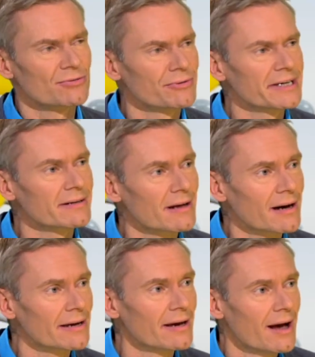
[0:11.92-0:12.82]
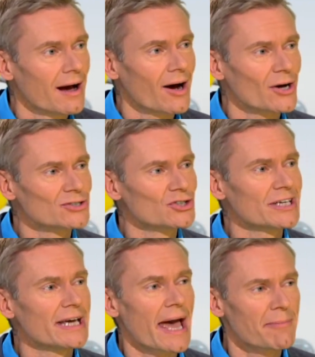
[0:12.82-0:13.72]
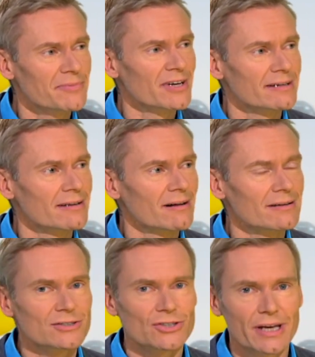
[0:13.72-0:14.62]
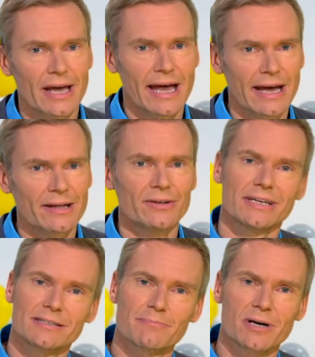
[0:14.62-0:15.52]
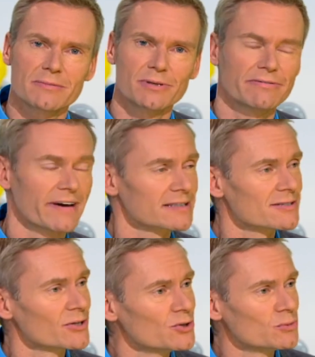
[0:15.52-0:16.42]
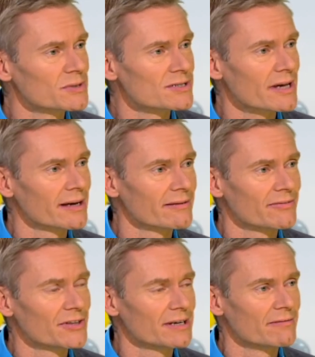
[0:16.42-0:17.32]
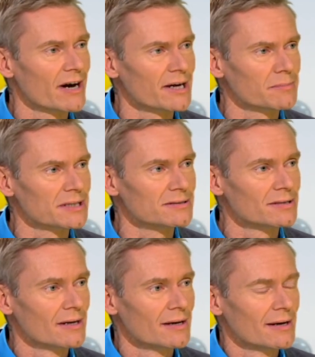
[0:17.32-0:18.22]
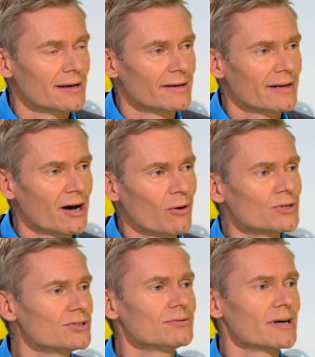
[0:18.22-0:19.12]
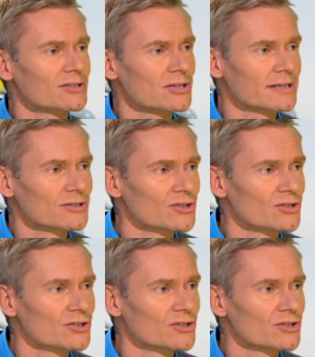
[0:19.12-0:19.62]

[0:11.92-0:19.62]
a critical eye on GM technology and its possible effects on humans and the environment. Now, how would you actually